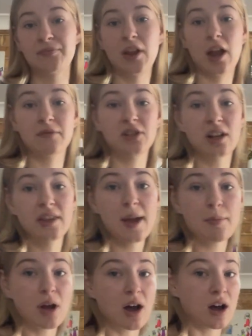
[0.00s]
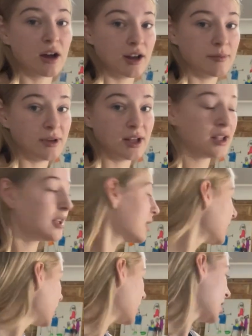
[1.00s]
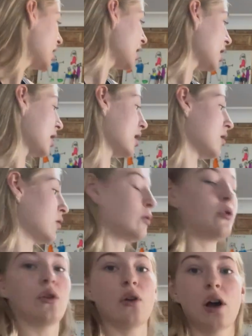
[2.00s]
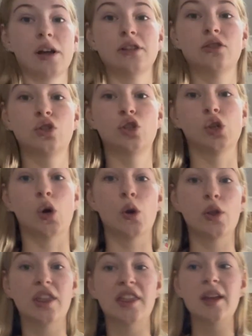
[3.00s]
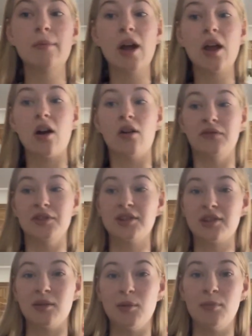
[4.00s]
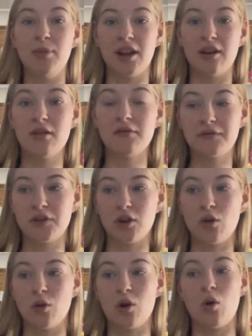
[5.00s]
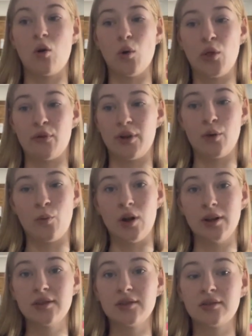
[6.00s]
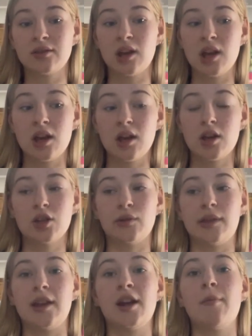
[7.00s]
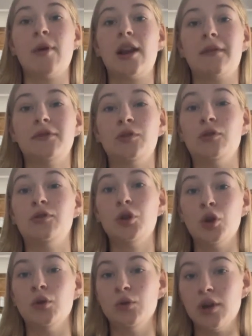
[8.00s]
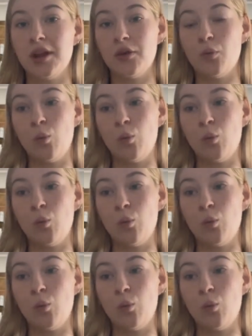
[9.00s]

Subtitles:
I've done that behind me, although I don't think my oven's gonna be big enough to cook all 3 at once, so I think I might have to do 2 and then